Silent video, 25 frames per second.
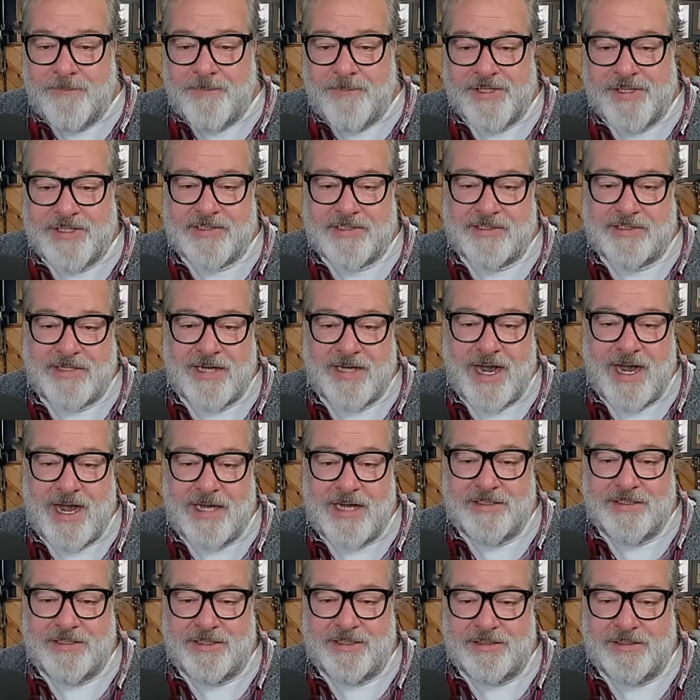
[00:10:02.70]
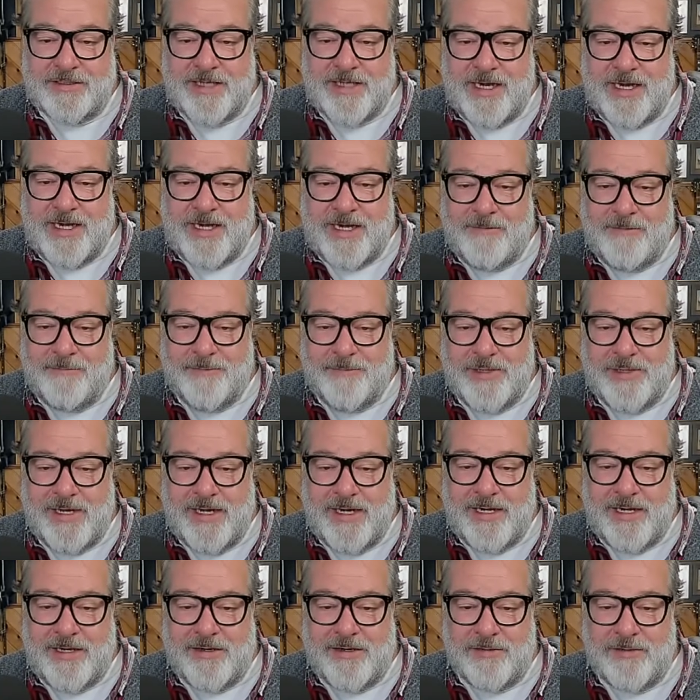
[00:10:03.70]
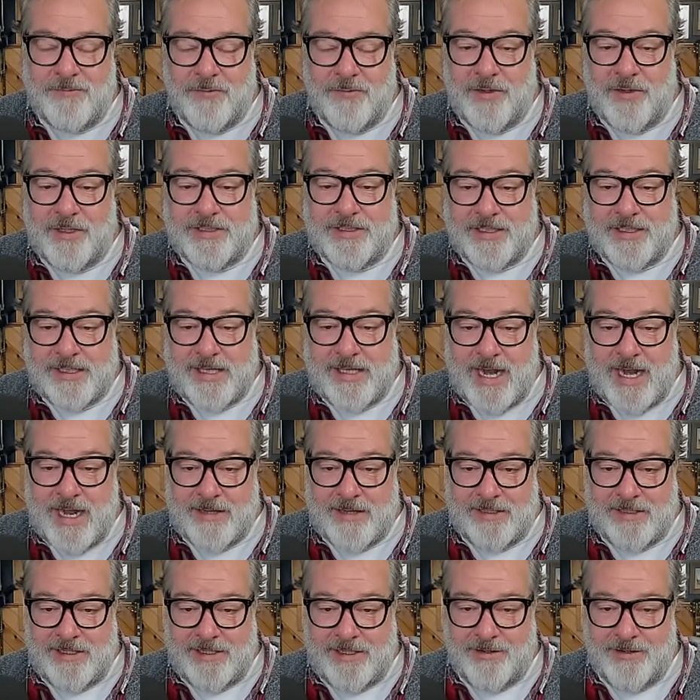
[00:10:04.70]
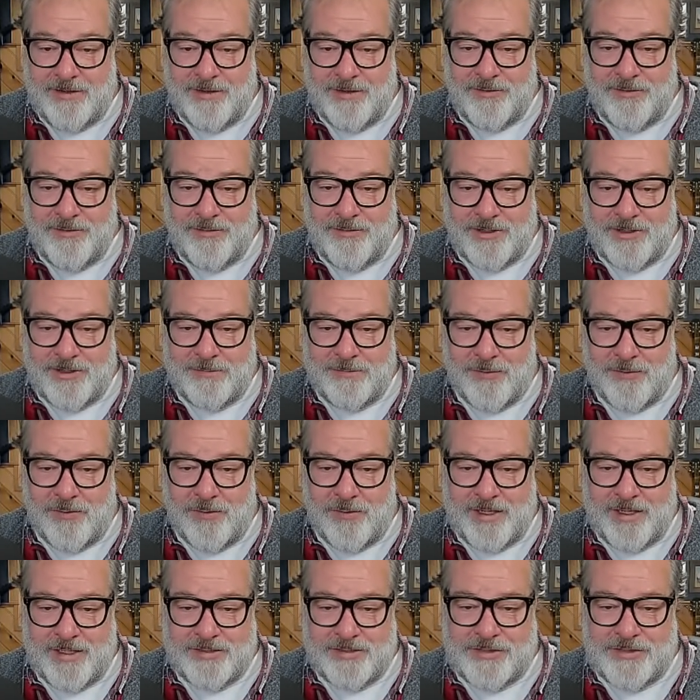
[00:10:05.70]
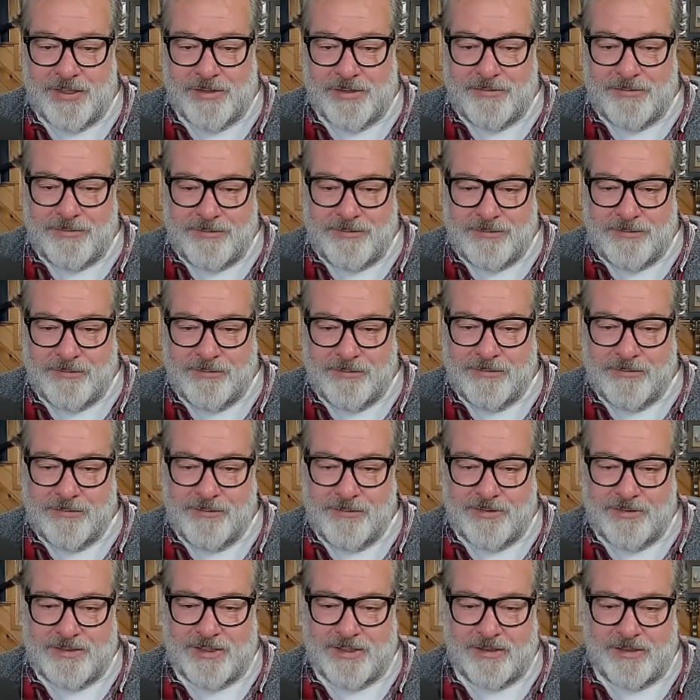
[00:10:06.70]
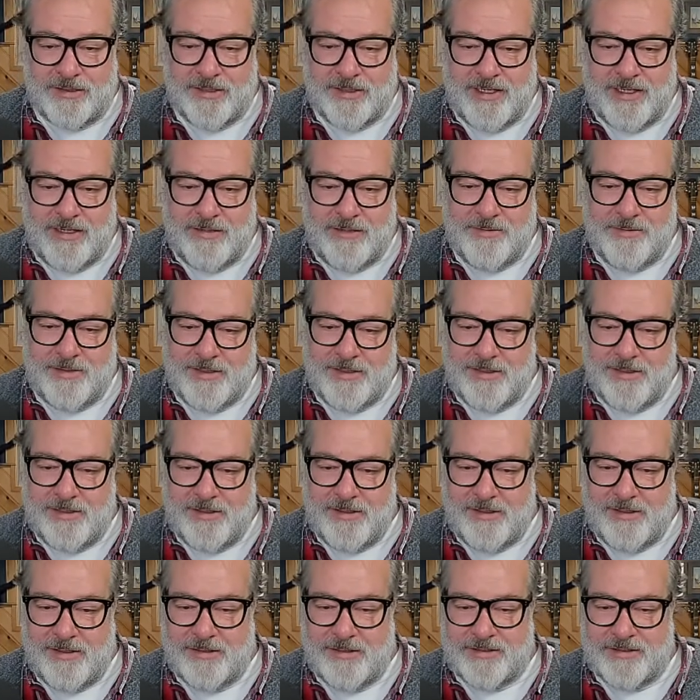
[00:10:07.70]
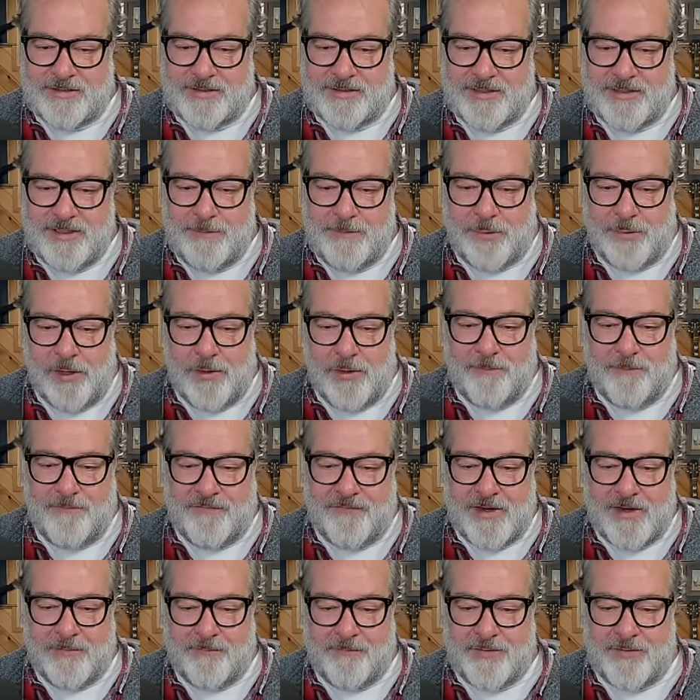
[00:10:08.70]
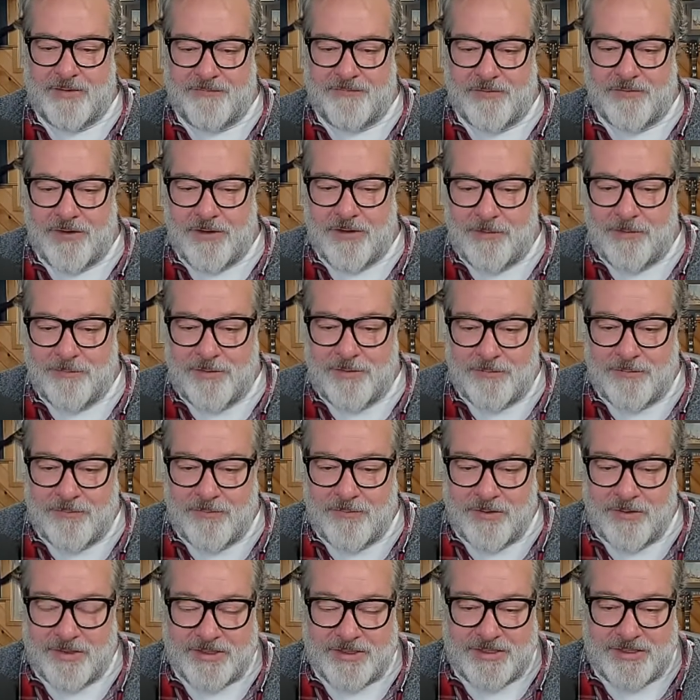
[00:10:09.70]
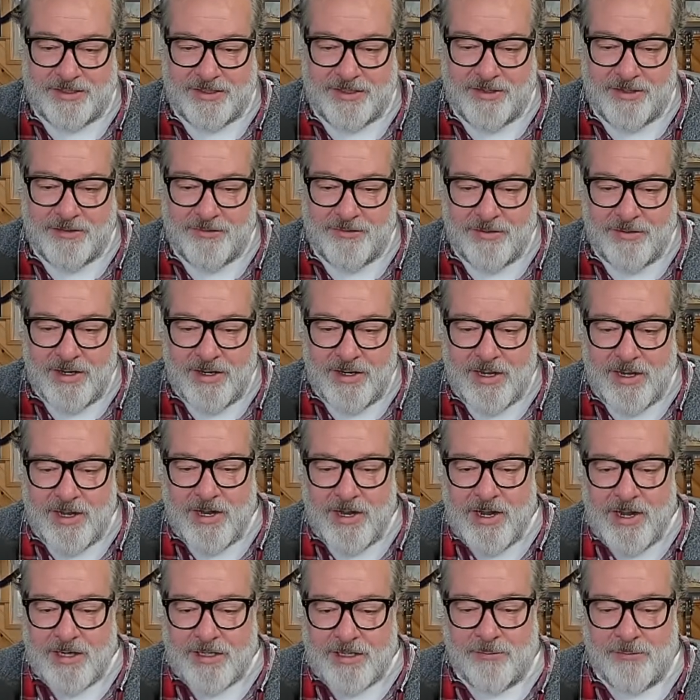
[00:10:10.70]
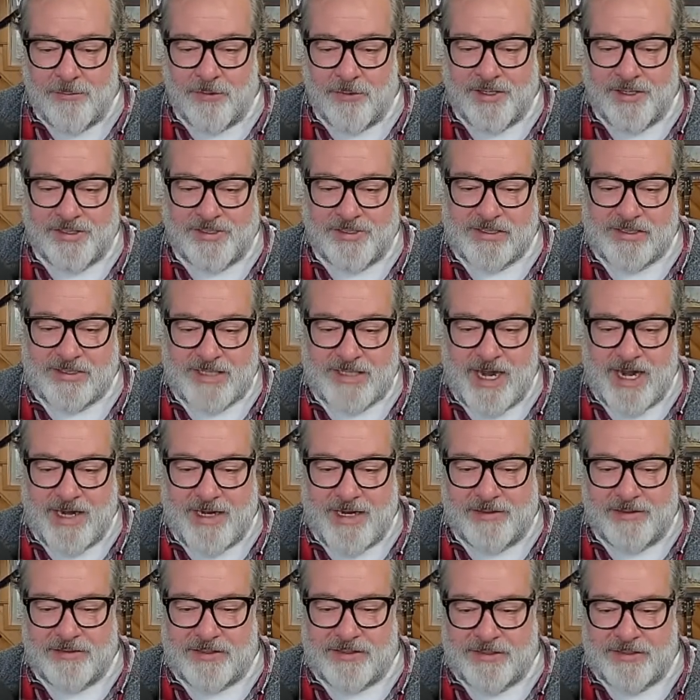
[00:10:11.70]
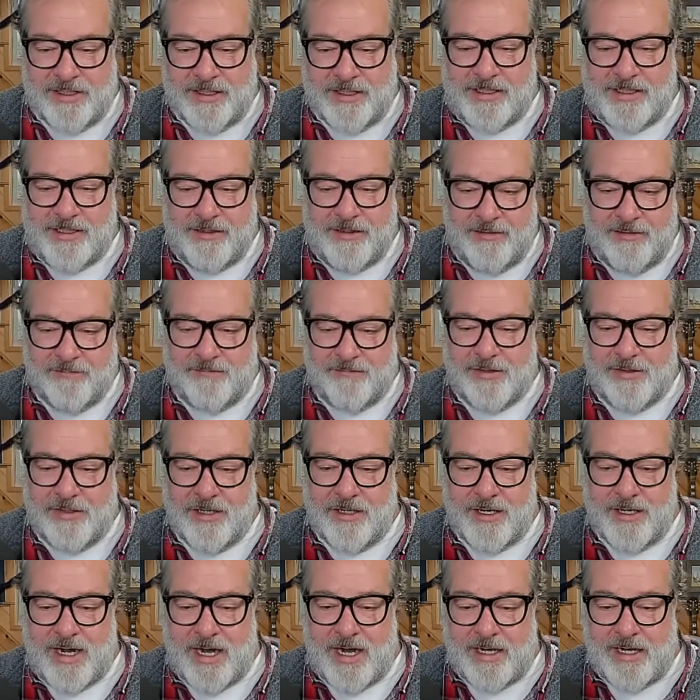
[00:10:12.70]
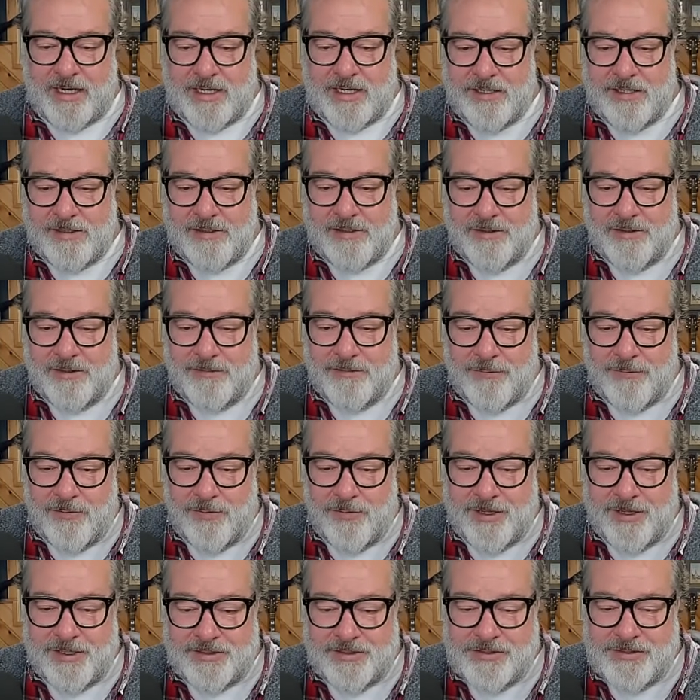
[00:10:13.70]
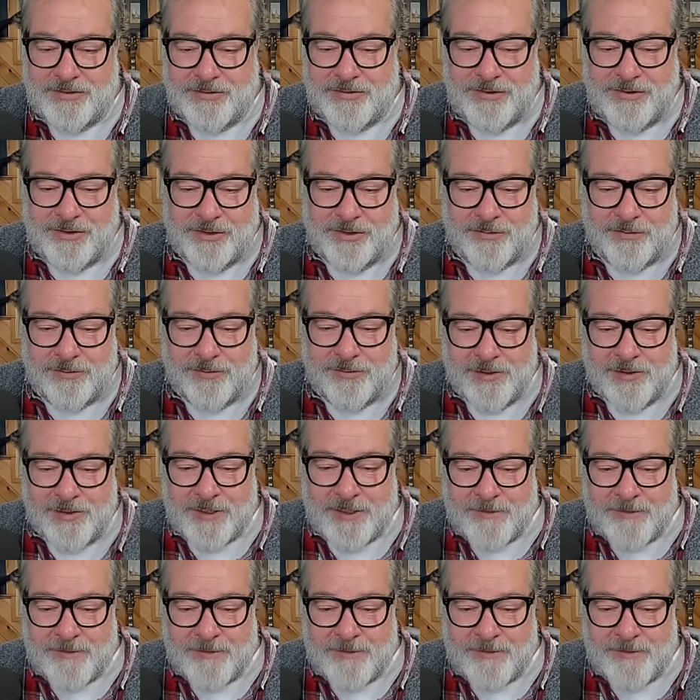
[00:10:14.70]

Scott, Delaney B. Good morning to Kathy O. Good morning to Delaney B. Let's see, Pope Family Farm. Good morning to you. Good morning to Scott and Steve Gunnick. Good morning to you.